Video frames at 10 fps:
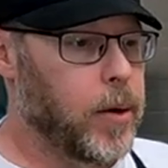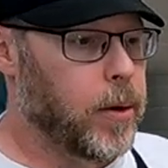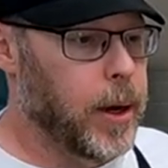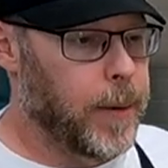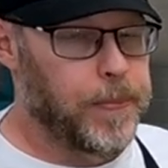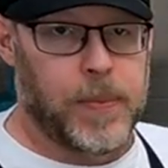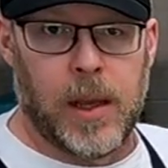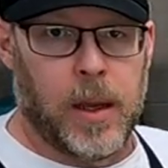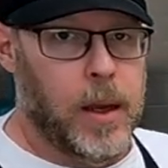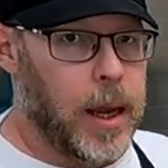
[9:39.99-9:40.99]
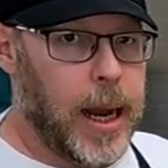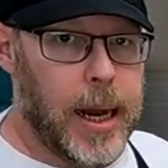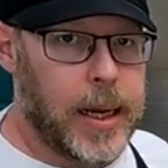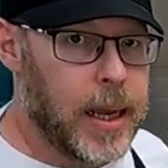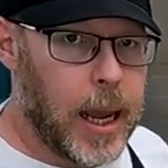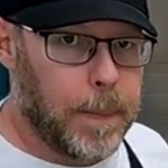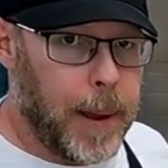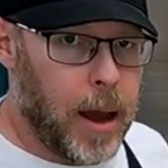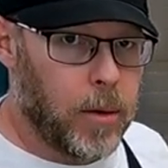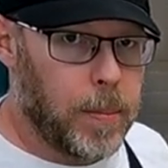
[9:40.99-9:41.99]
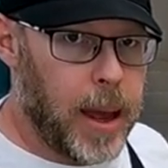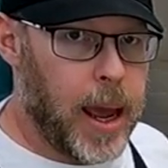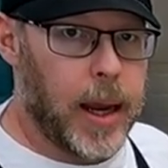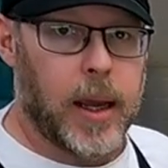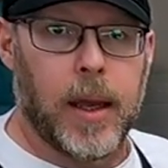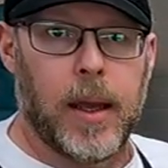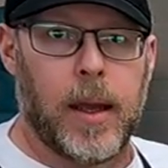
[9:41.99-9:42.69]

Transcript: or a 88-pound bag.